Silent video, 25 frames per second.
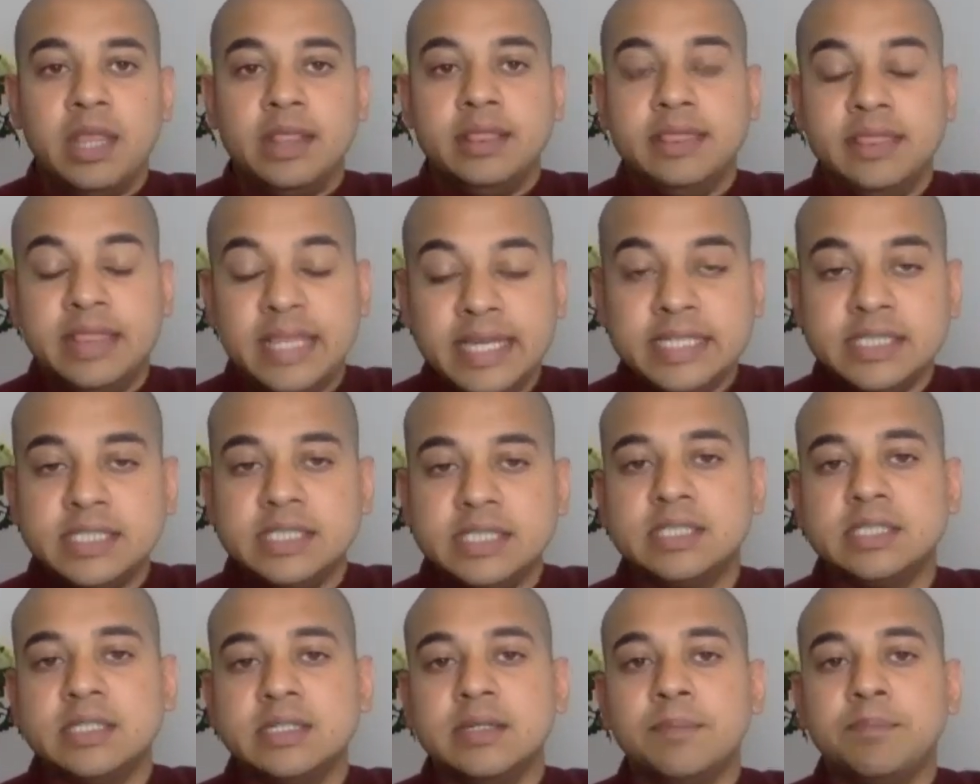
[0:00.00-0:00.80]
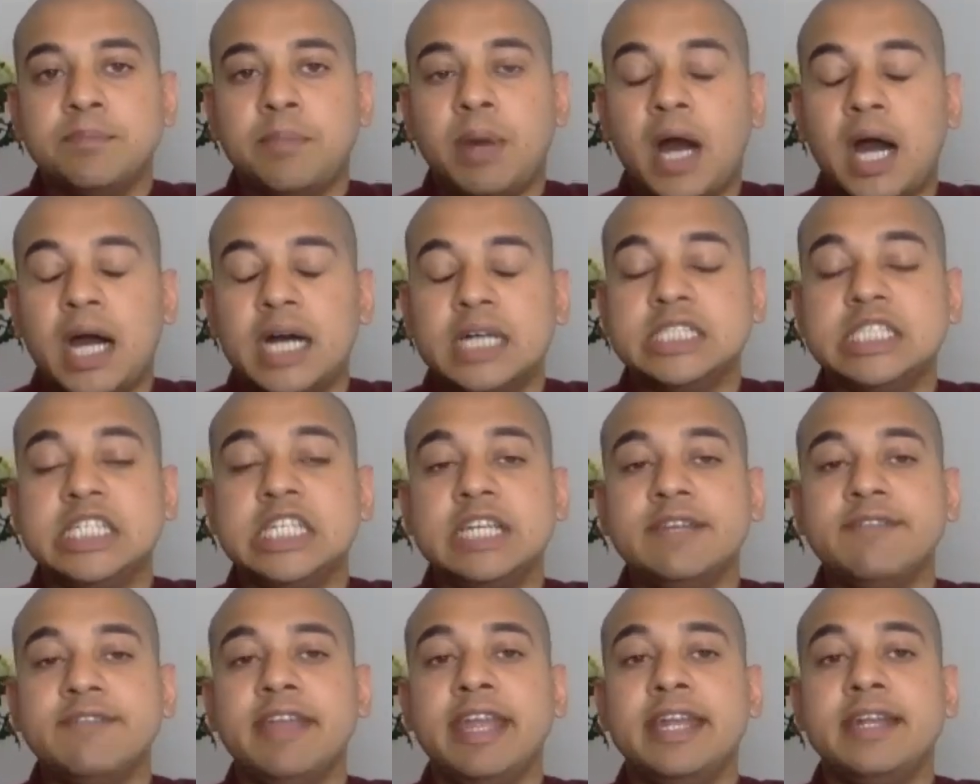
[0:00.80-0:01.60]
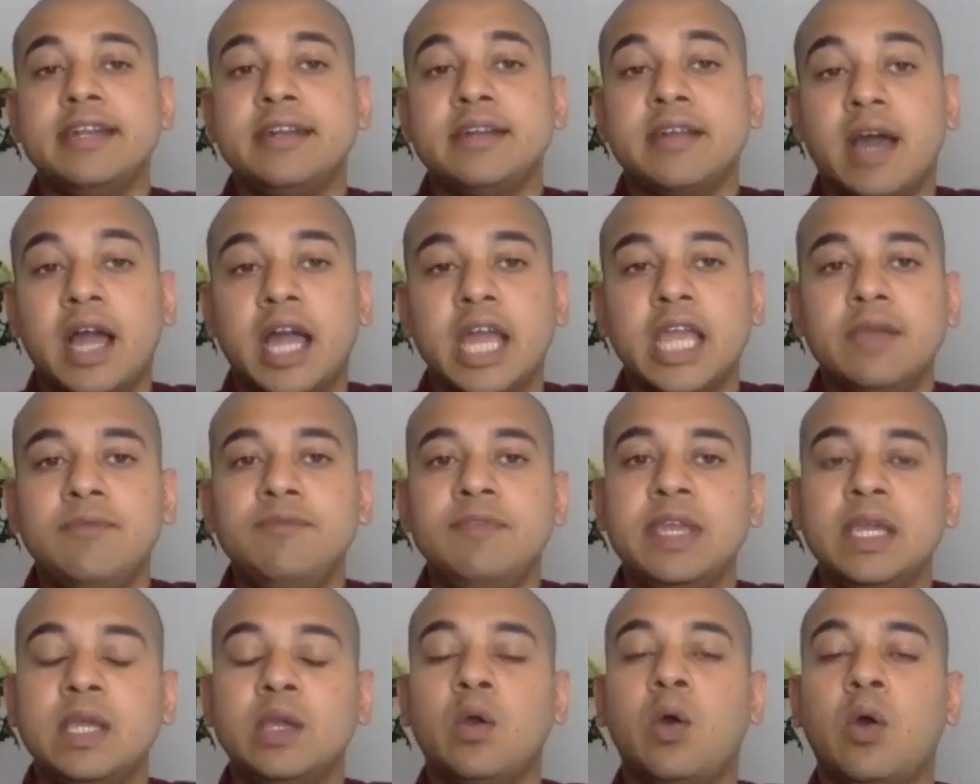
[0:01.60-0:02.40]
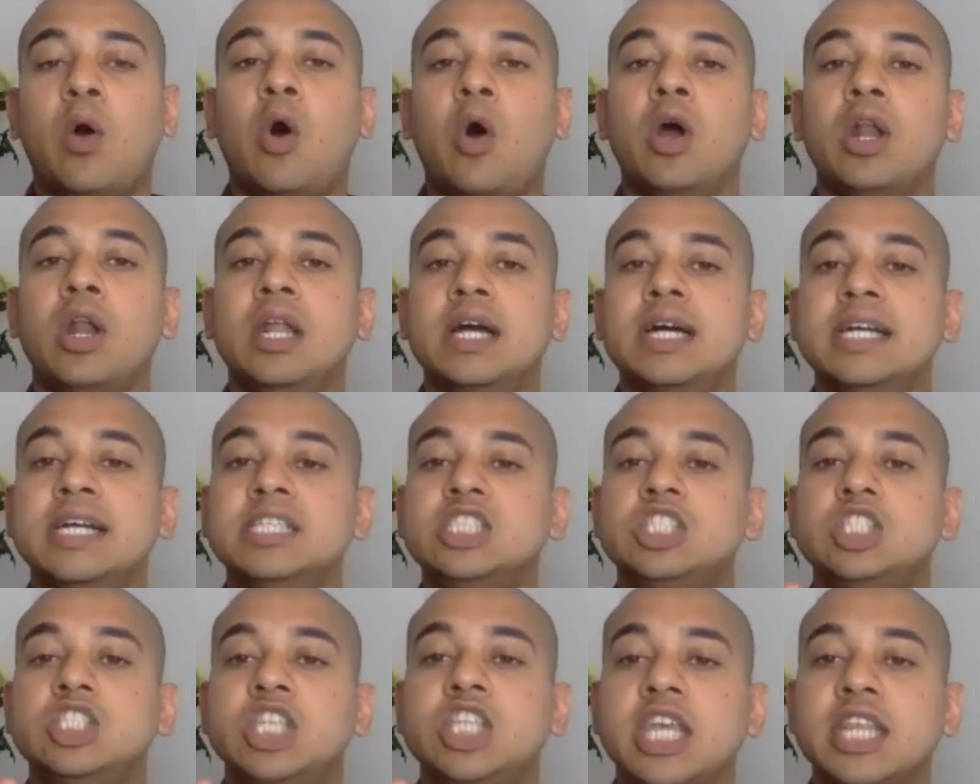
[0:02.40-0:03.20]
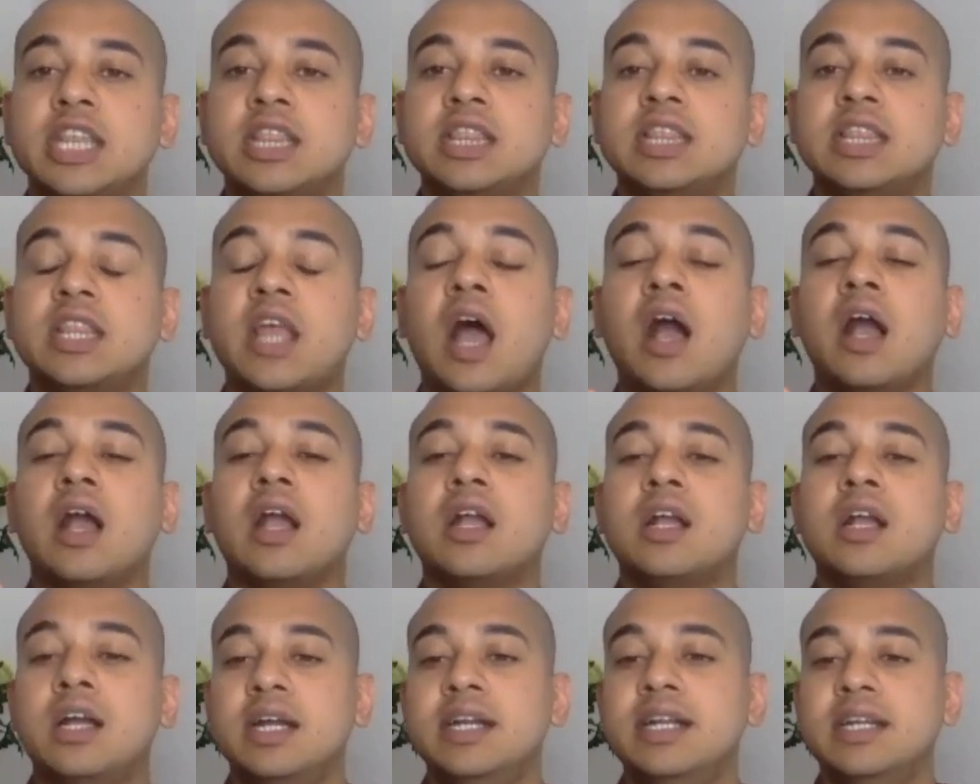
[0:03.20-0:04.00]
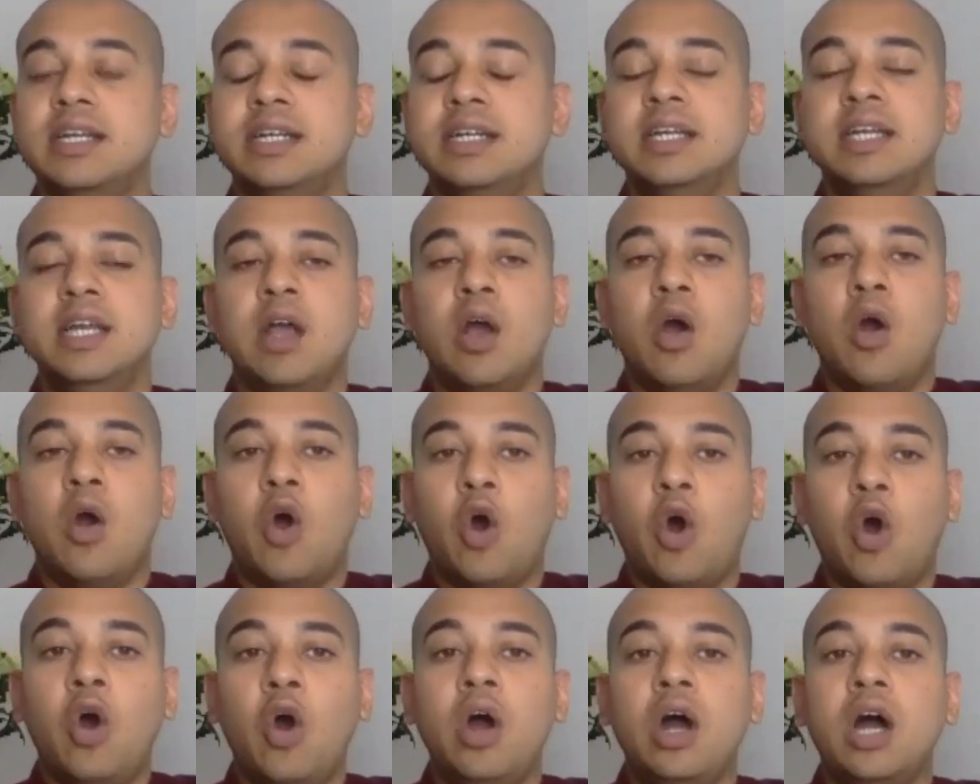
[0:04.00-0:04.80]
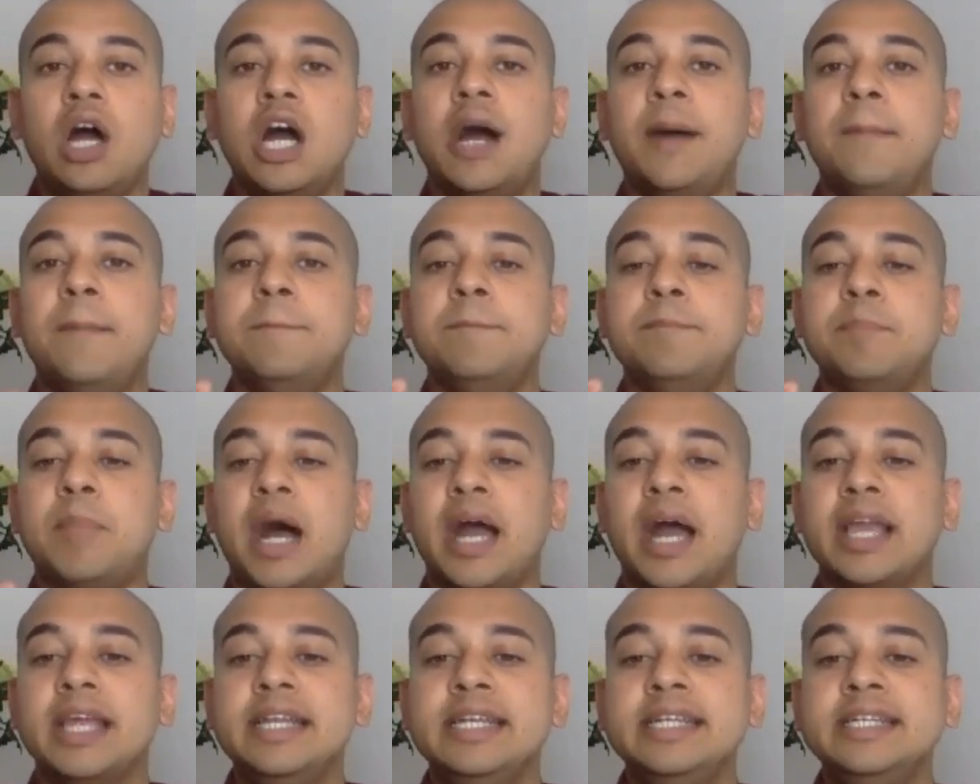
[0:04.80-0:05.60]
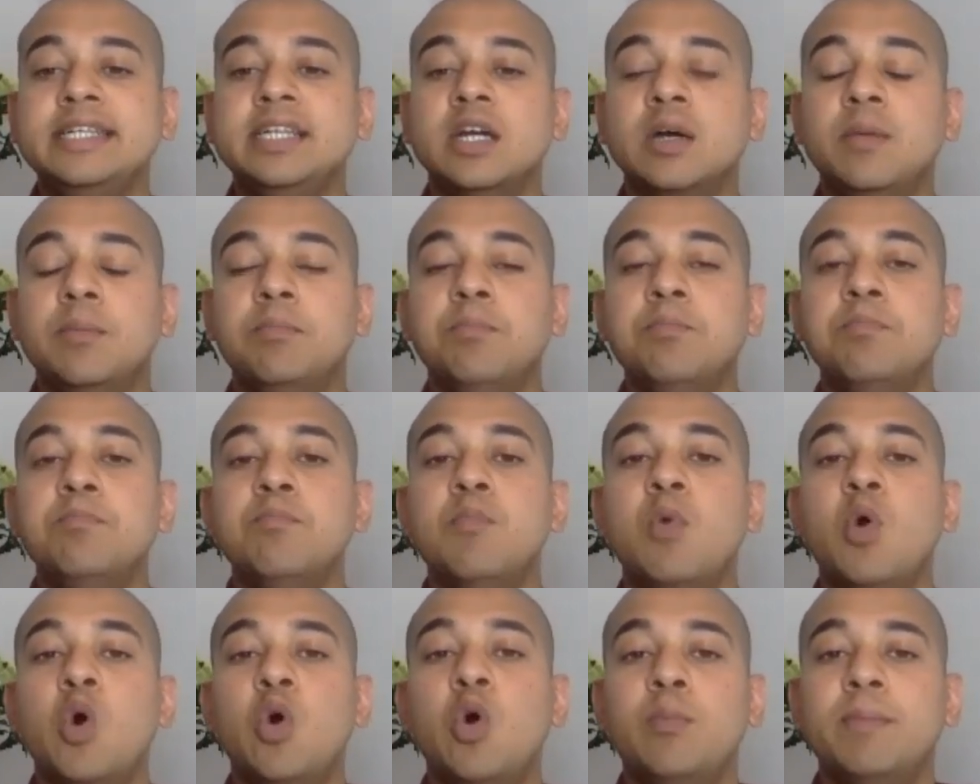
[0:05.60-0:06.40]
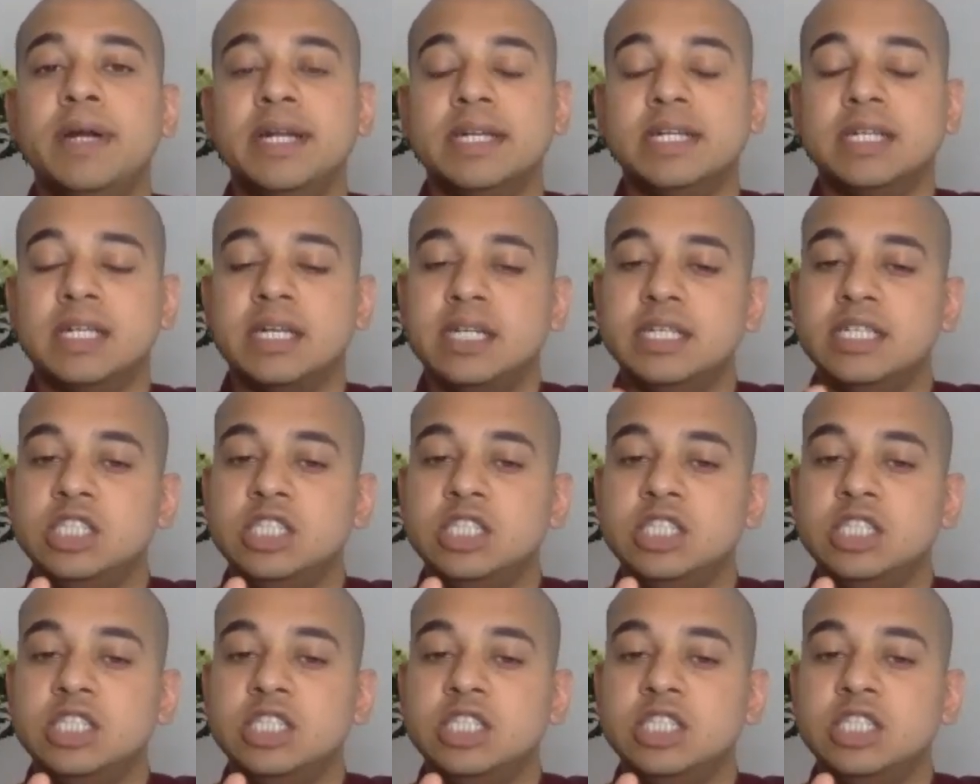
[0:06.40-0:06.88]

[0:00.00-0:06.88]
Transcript: This passing away time we call a chittakana or a mind moment.